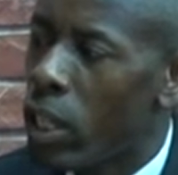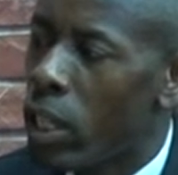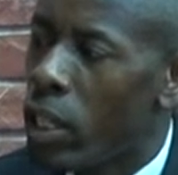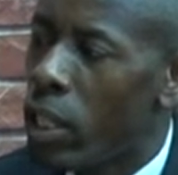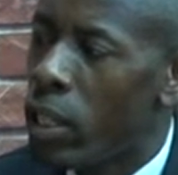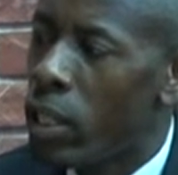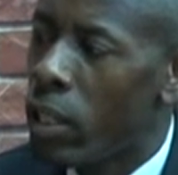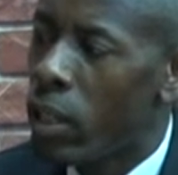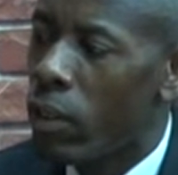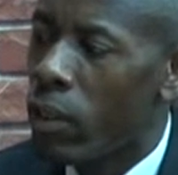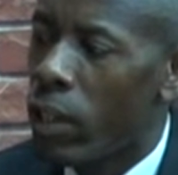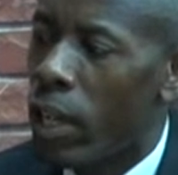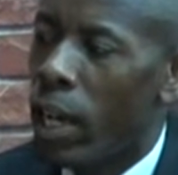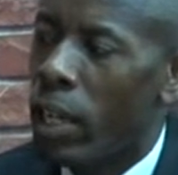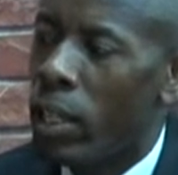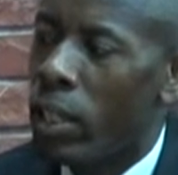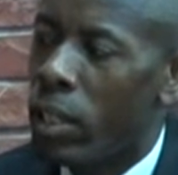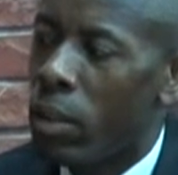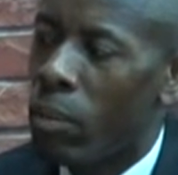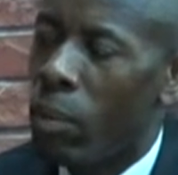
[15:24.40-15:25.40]
is the
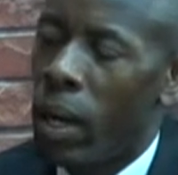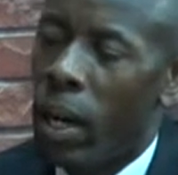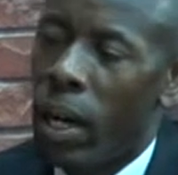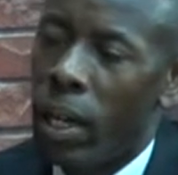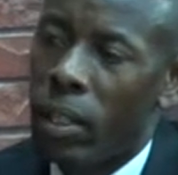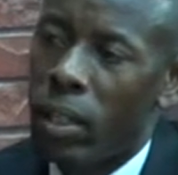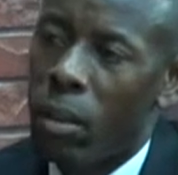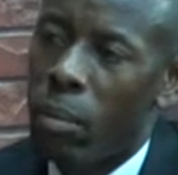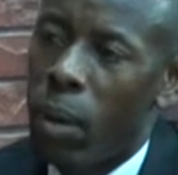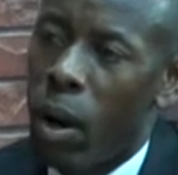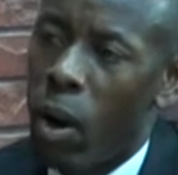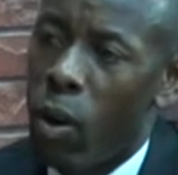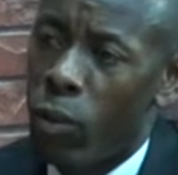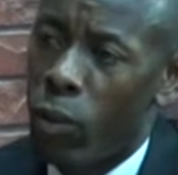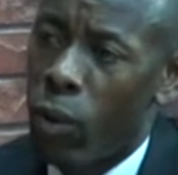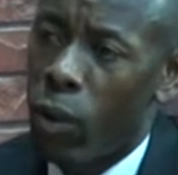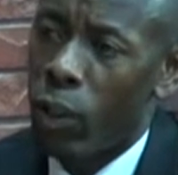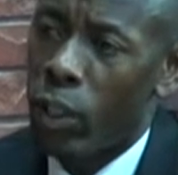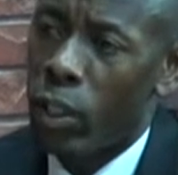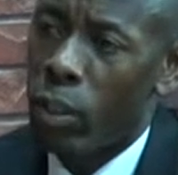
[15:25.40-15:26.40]
reality behind the Mau
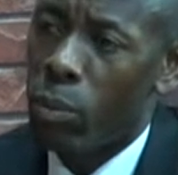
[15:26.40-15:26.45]
forest?